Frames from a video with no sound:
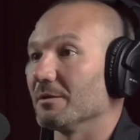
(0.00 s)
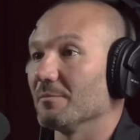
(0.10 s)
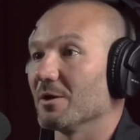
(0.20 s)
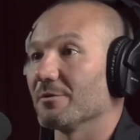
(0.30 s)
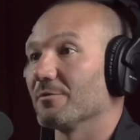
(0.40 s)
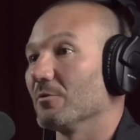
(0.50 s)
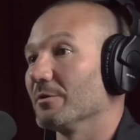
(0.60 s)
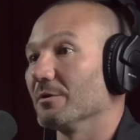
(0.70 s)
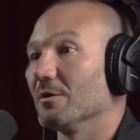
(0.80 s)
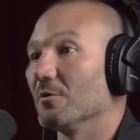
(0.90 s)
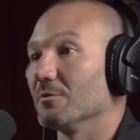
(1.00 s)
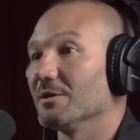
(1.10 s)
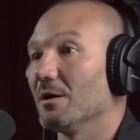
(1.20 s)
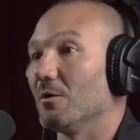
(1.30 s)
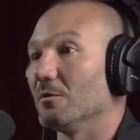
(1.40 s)
They might throw you in a
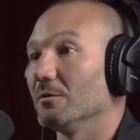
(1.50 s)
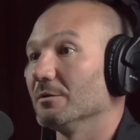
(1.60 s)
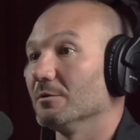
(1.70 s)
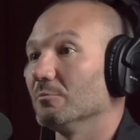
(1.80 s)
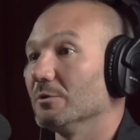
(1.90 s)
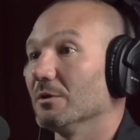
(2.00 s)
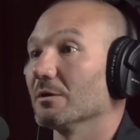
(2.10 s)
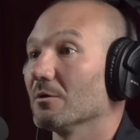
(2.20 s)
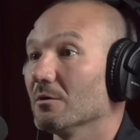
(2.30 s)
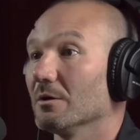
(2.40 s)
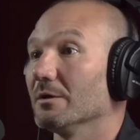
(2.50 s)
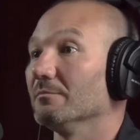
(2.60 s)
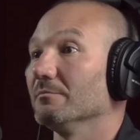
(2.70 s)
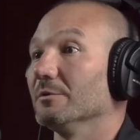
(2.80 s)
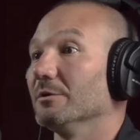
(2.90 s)
hotel and they'll be like, all right,
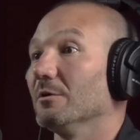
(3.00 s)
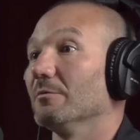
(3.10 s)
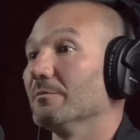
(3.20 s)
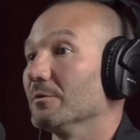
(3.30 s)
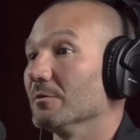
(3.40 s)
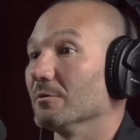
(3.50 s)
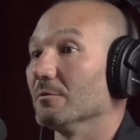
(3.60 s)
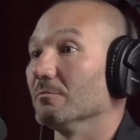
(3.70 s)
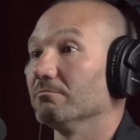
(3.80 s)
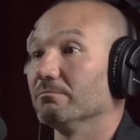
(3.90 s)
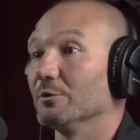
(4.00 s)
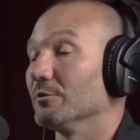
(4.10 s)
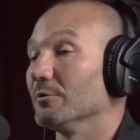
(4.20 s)
your